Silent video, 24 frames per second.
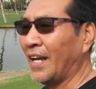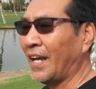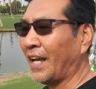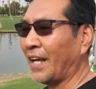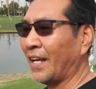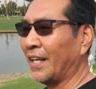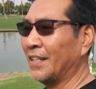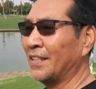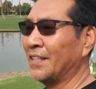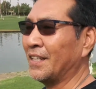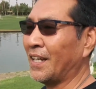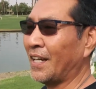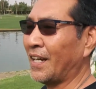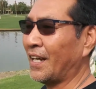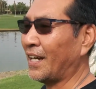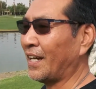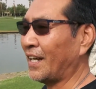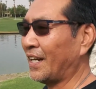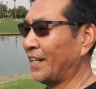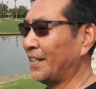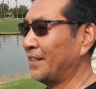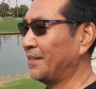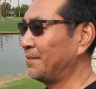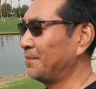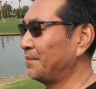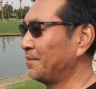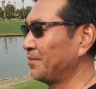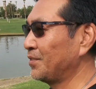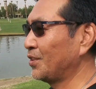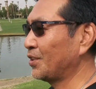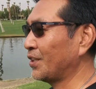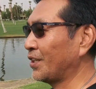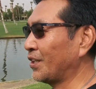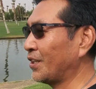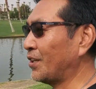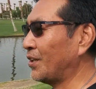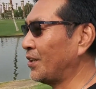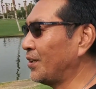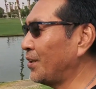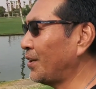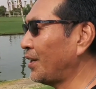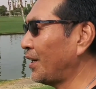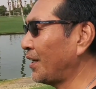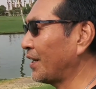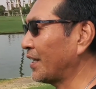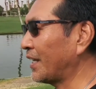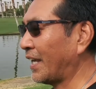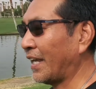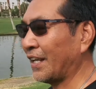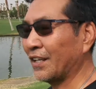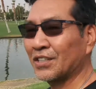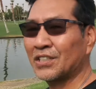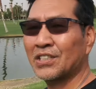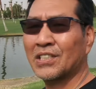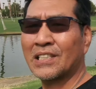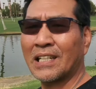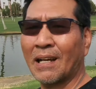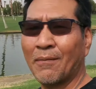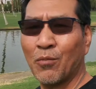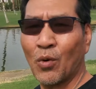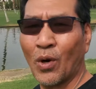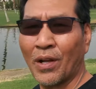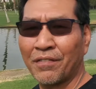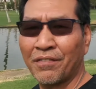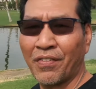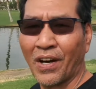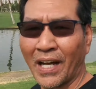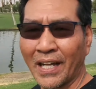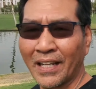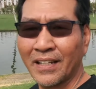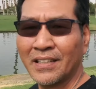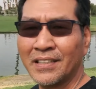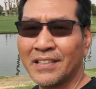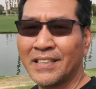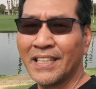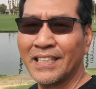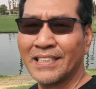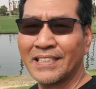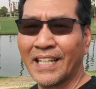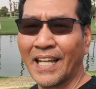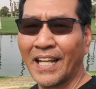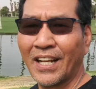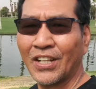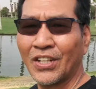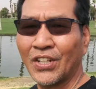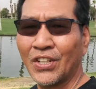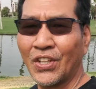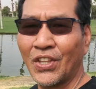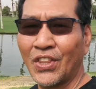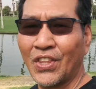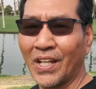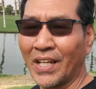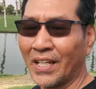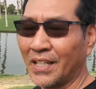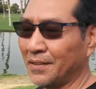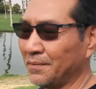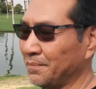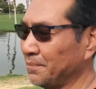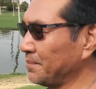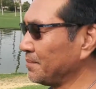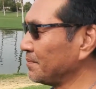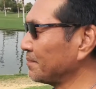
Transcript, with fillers: and, uh, you know, uh, getting somewhat violent. Is that a good thing?